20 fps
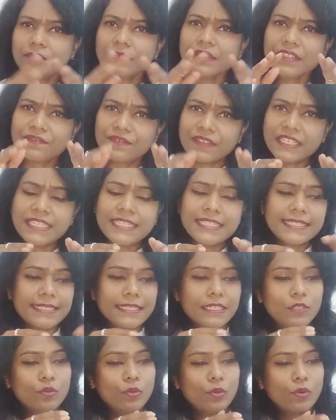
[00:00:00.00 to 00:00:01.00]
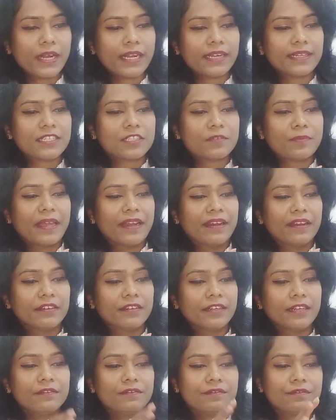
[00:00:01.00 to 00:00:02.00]
Very easy. You look at this
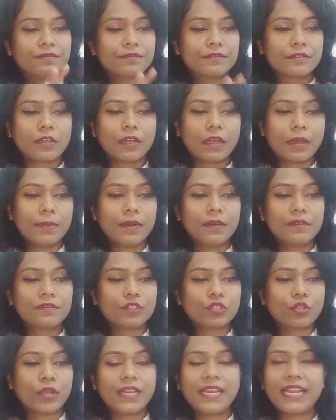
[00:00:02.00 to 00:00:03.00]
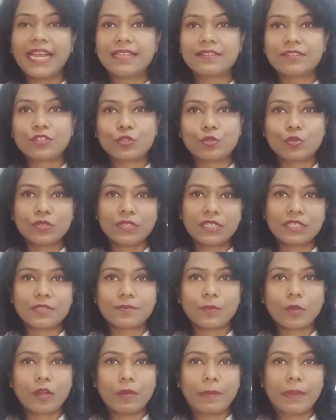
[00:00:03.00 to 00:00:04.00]
paragraph, above soil as resource, a
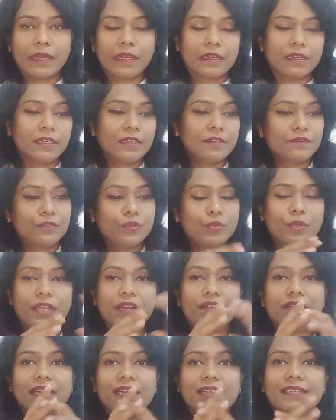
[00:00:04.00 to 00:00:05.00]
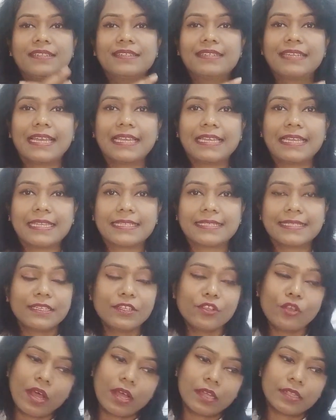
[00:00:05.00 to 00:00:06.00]
small paragraph, you can write it as an
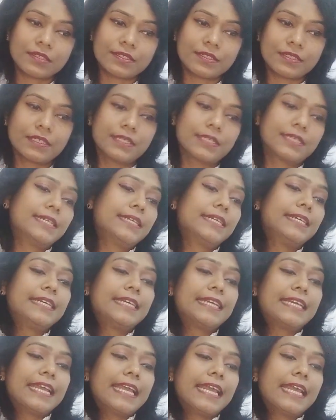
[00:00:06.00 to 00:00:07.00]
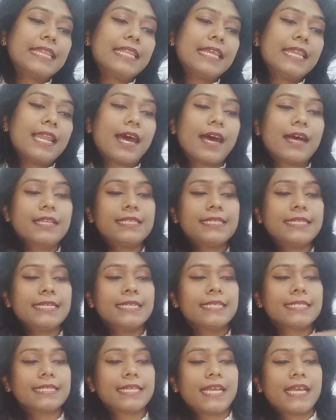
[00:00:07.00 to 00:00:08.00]
answer. And the last
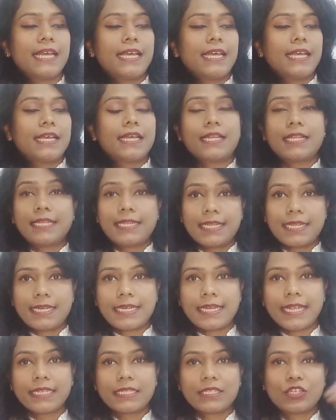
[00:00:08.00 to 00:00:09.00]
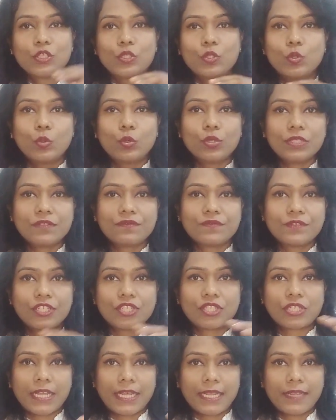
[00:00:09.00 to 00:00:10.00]
is the next resource,
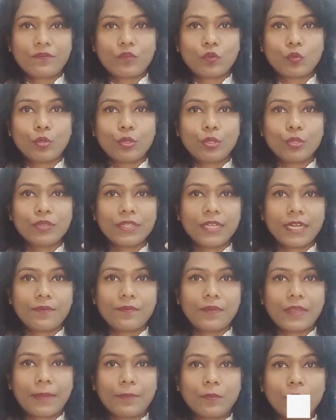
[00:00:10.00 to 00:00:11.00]
which I have told you that I am